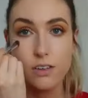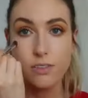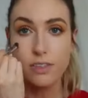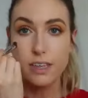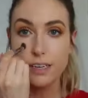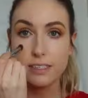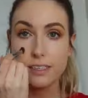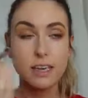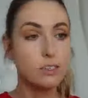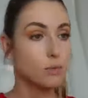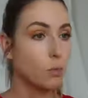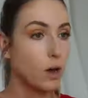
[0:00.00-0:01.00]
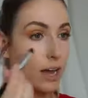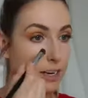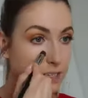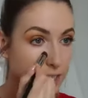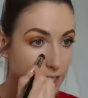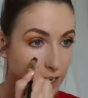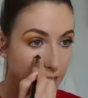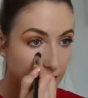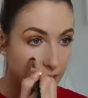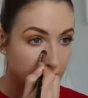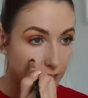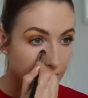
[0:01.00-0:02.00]
So this is what
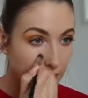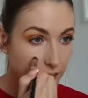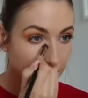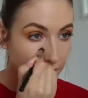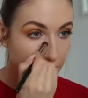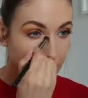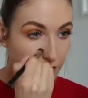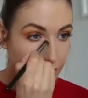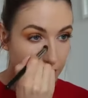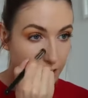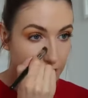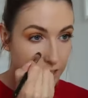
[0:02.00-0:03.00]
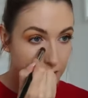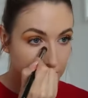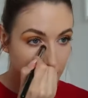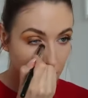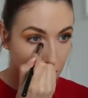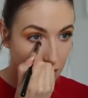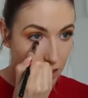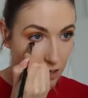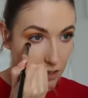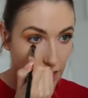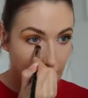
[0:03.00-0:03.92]
the foundation and concealer look